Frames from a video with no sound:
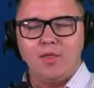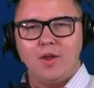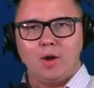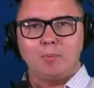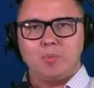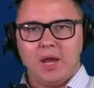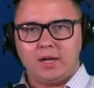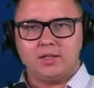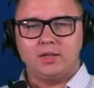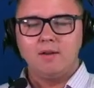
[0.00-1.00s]
their
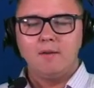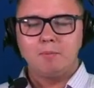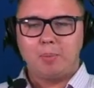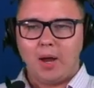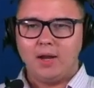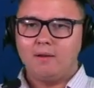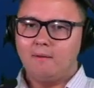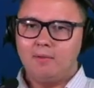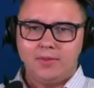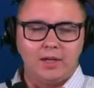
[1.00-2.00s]
pick, but
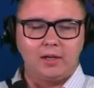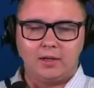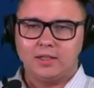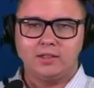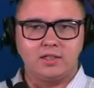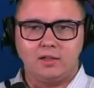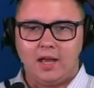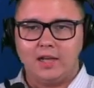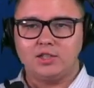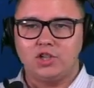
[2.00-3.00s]
you look at this
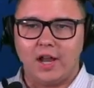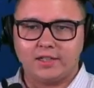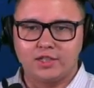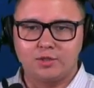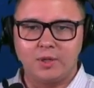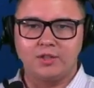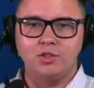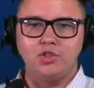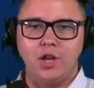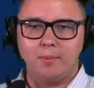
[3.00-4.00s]
class, Jaxon
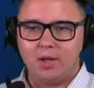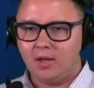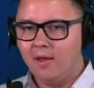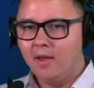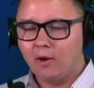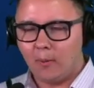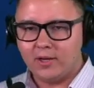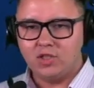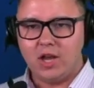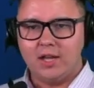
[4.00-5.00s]
Smith-Njigba, Quentin
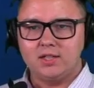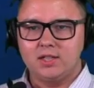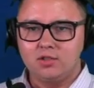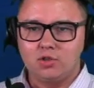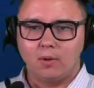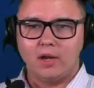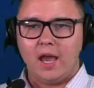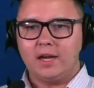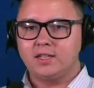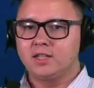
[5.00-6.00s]
Johnston, Jordan
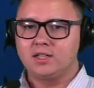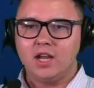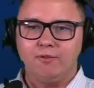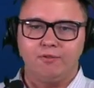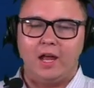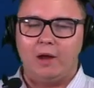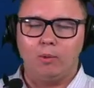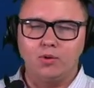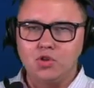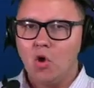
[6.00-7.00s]
Addison, Zay
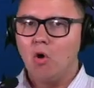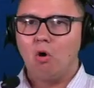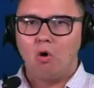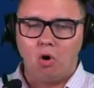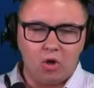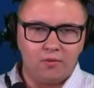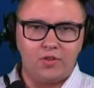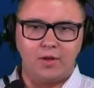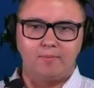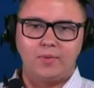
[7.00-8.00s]
Flowers, all of
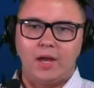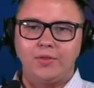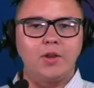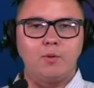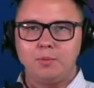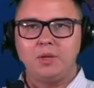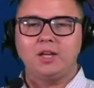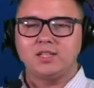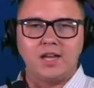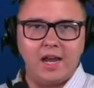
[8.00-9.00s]
them I think would be
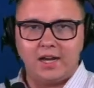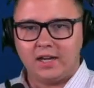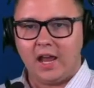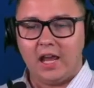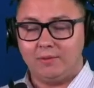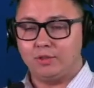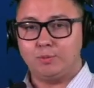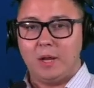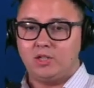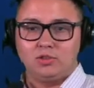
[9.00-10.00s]
exciting to have,
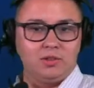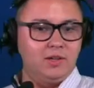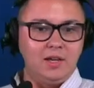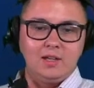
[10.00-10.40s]
especially